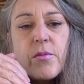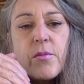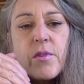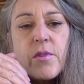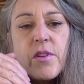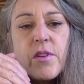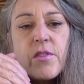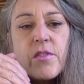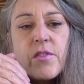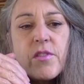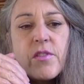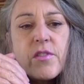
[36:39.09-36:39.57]

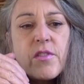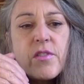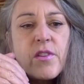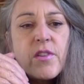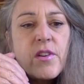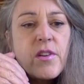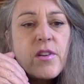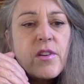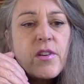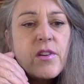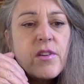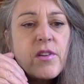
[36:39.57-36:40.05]
which
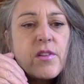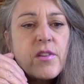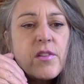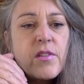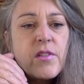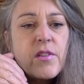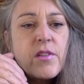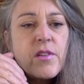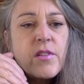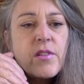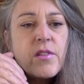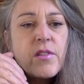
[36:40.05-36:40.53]
uh,
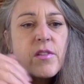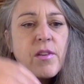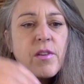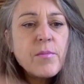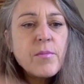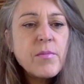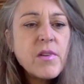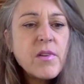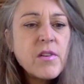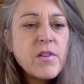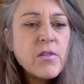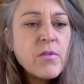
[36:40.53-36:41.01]

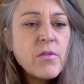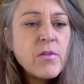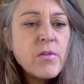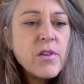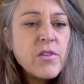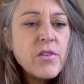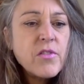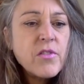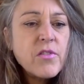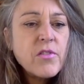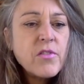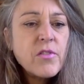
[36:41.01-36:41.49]
I'm not
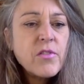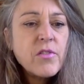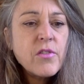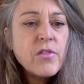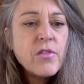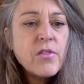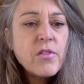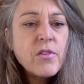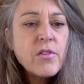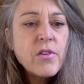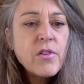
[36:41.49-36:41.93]
quite sure